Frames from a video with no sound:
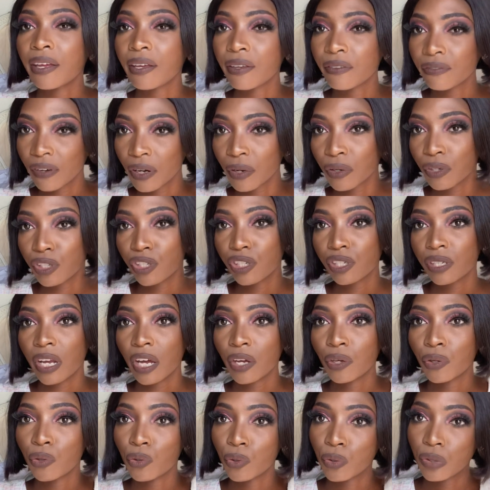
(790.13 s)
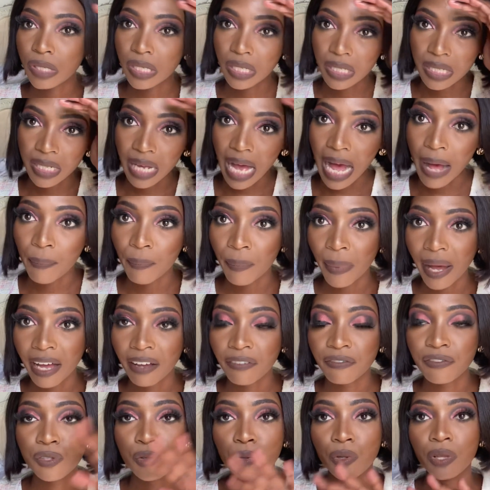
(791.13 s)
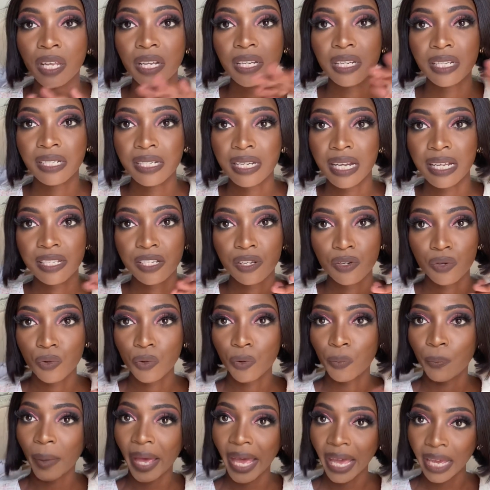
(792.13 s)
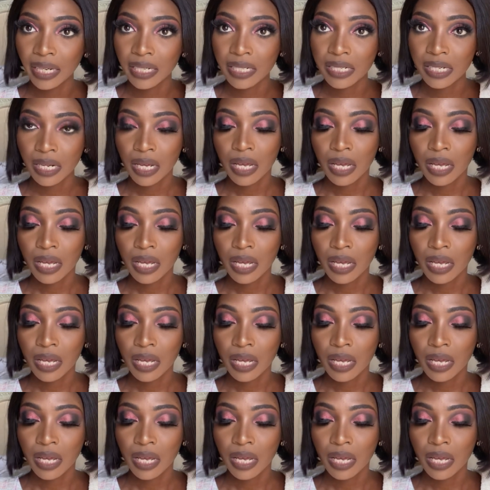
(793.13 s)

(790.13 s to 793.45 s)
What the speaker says: foundation you use it above so that it doesn't look bad.